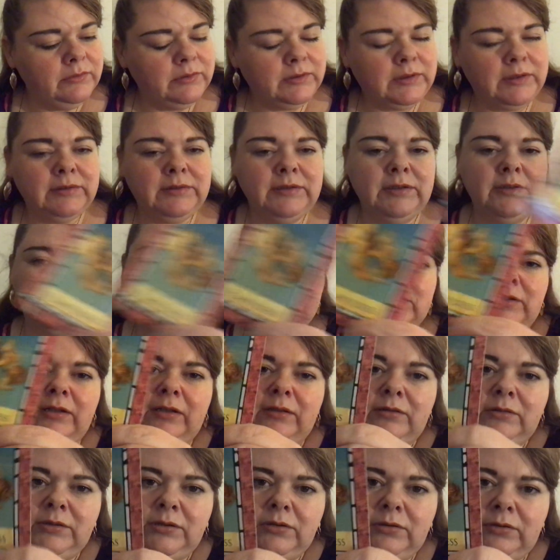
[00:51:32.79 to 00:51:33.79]
continue to do that.
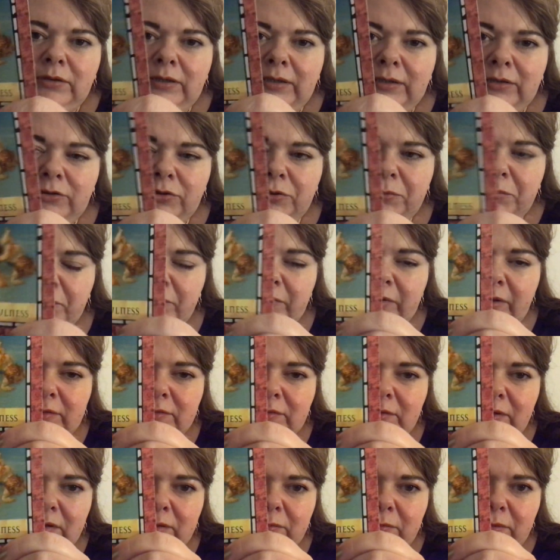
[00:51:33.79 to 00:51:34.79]
I know you've got like a group of
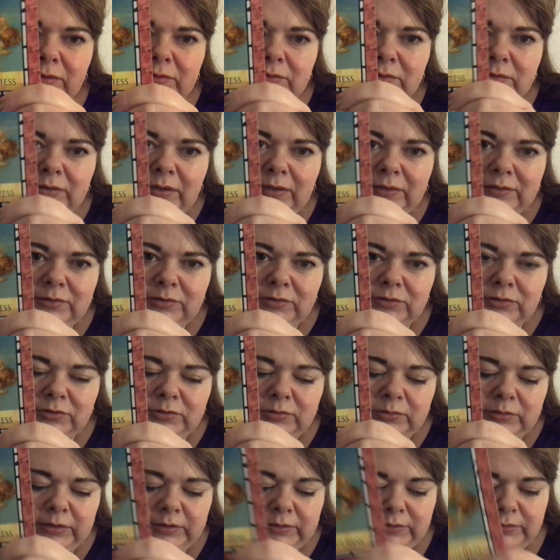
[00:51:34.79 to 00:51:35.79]
friends anyway, so they're asking you to
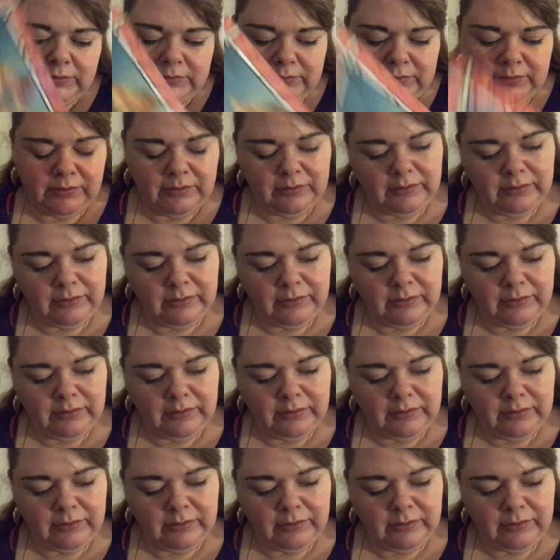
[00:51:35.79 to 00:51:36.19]
do this.